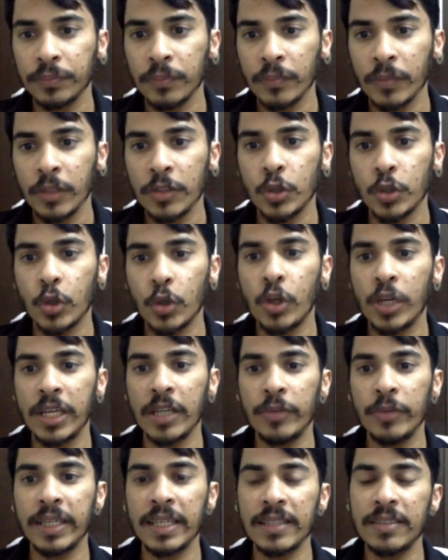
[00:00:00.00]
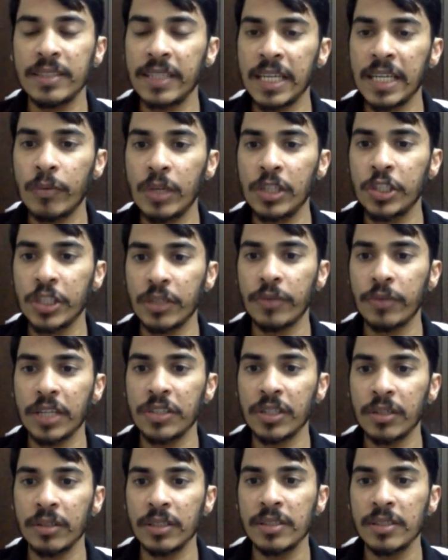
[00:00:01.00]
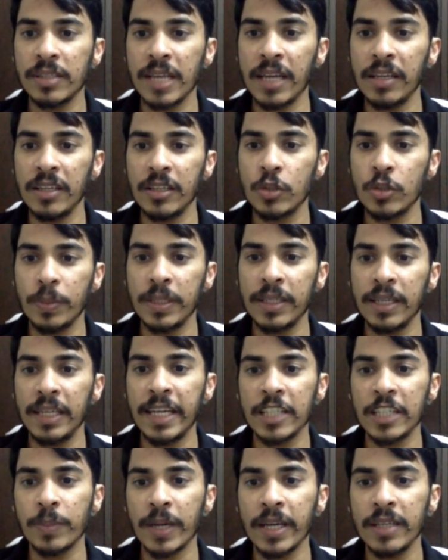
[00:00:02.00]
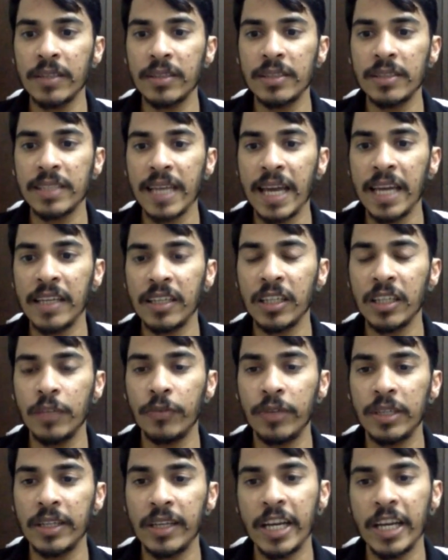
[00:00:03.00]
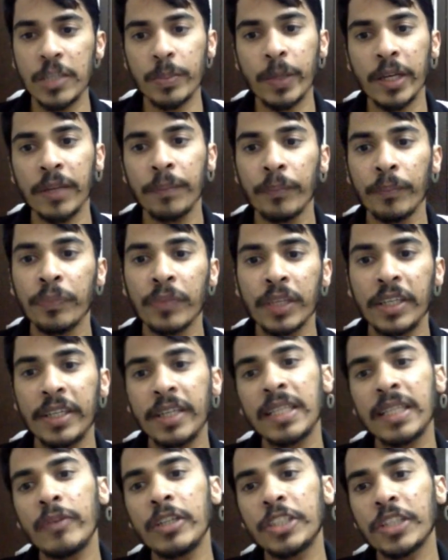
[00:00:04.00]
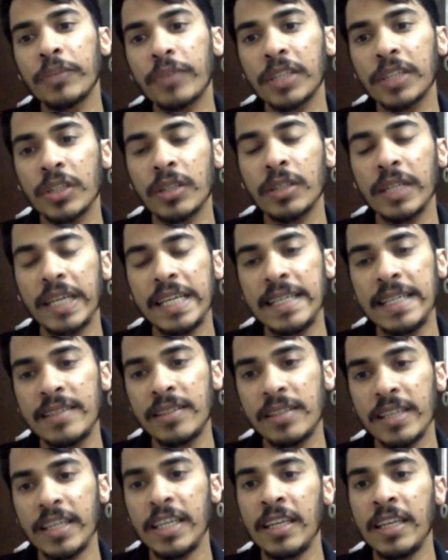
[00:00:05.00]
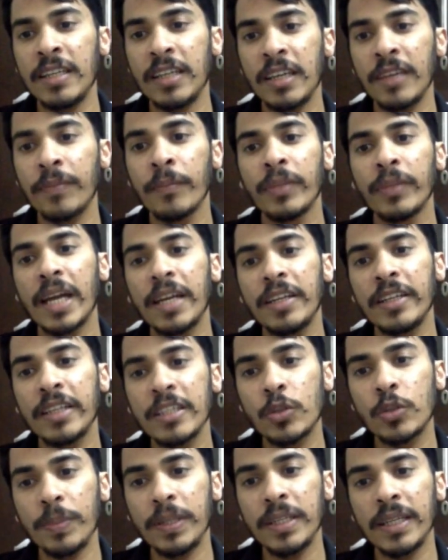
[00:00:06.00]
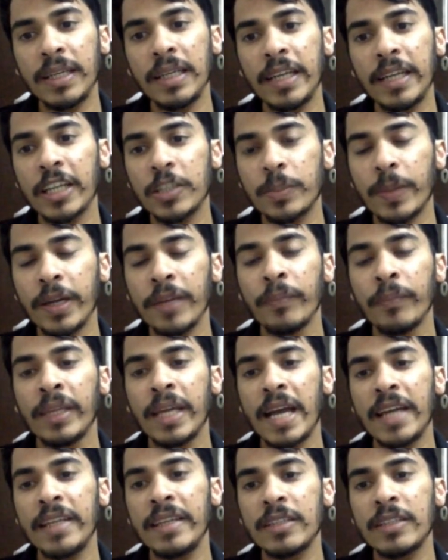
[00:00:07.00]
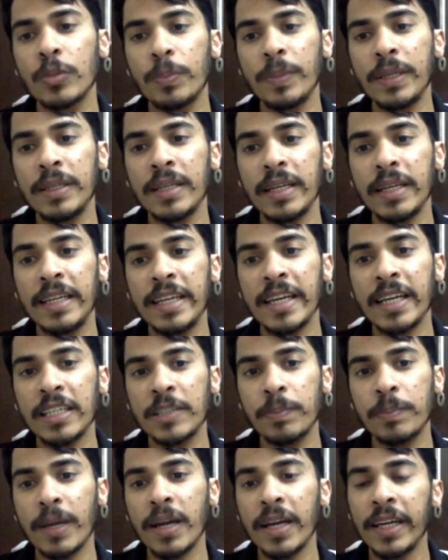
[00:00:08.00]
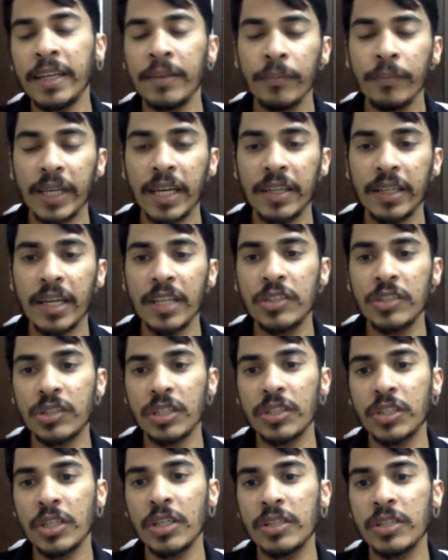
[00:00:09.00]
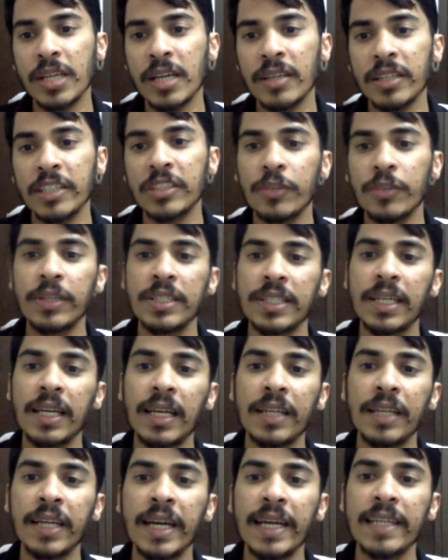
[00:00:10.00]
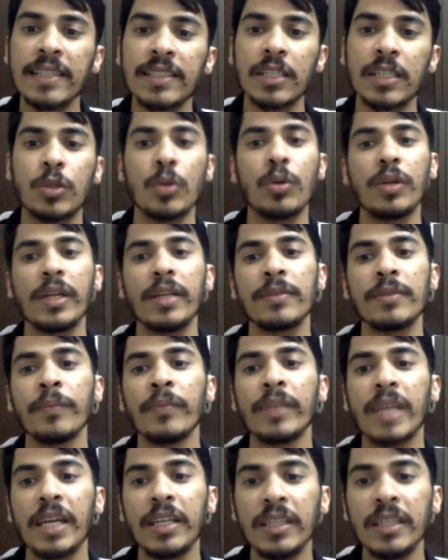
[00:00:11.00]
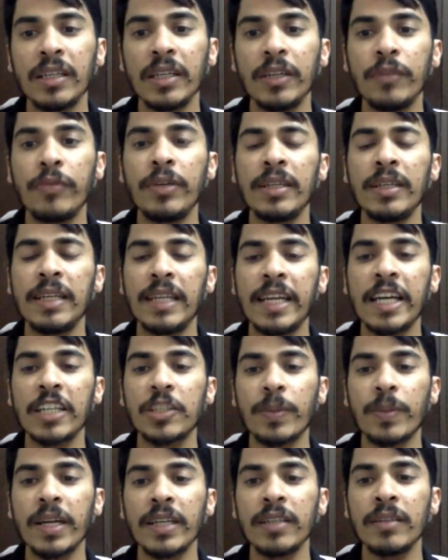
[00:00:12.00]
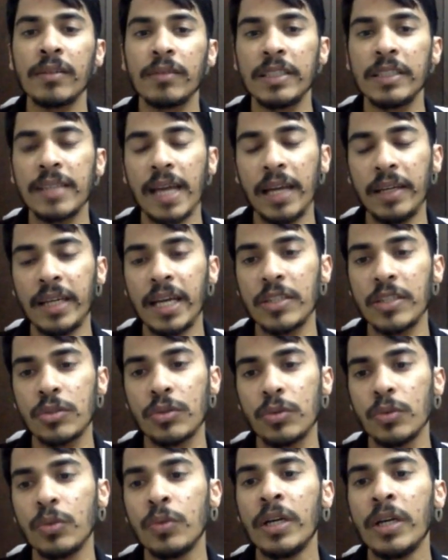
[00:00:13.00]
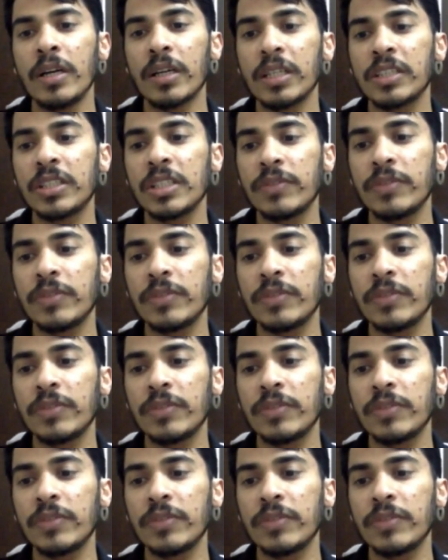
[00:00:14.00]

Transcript: So here we can see an avulsion fracture. This is anterior superior iliac spine. This is the anterior inferior iliac spine. Here the avulsion fracture is in anterior superior iliac spine. Anterior superior iliac spine attached structures are transophageal lata and sartorius. Anterior inferior iliac spine is attached to rectus